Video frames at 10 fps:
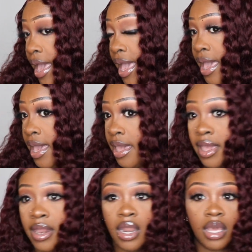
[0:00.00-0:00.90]

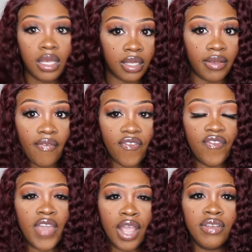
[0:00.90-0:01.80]
and
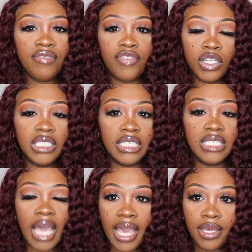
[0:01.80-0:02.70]
very
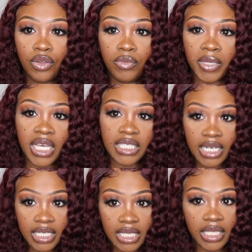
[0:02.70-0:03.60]
versatile because
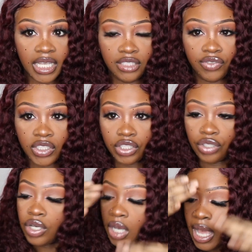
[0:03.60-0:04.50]
it is a lace front so
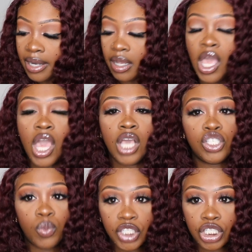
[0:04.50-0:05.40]
you could kind of
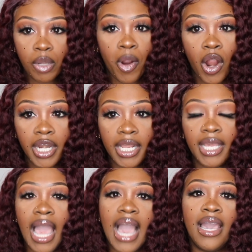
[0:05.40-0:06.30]
switch the
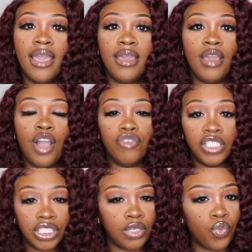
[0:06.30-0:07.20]
parting I
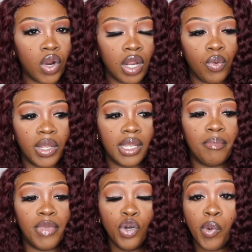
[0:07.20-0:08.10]
originally wore it with a
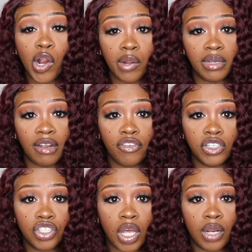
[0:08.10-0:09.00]
middle part when I
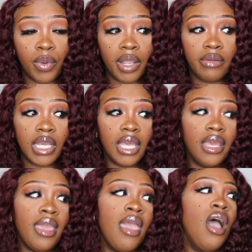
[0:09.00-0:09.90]
first started wearing it